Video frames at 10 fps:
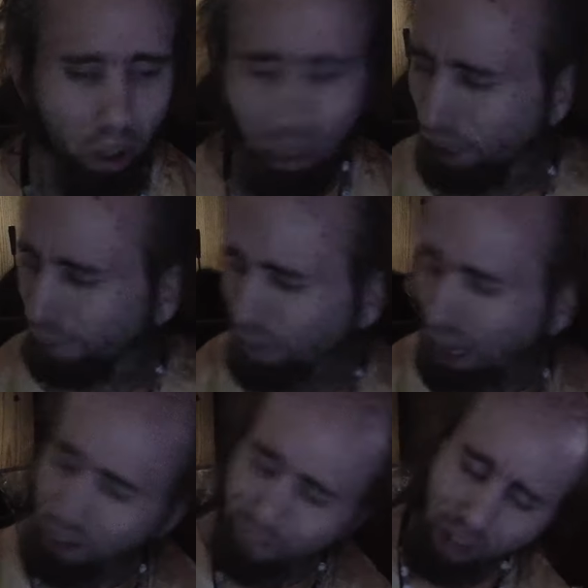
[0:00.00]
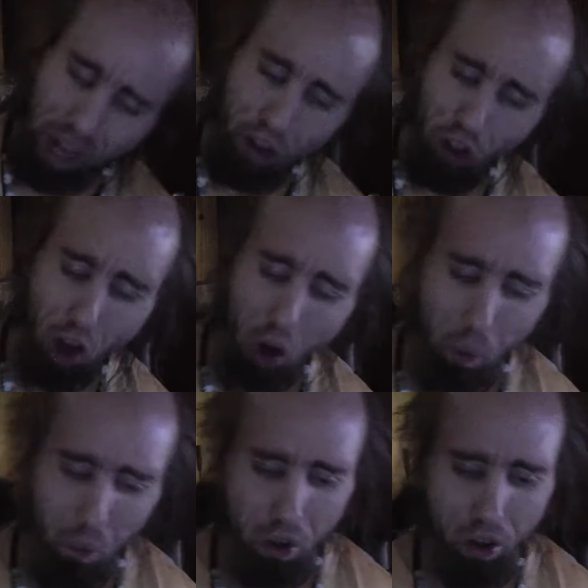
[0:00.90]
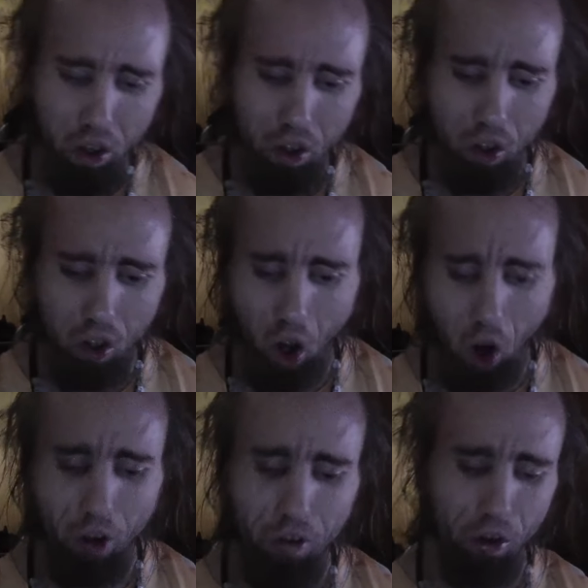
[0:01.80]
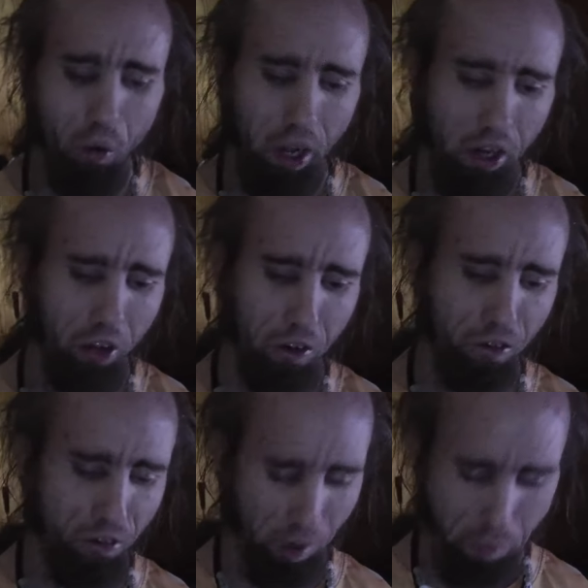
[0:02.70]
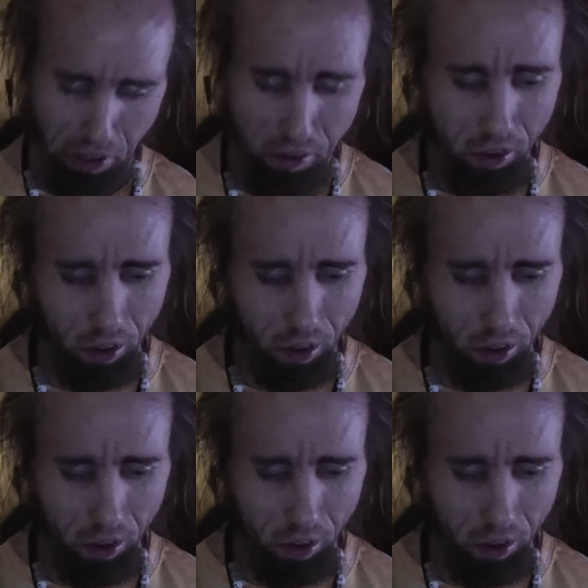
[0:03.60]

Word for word: And if I decide to go onto another streaming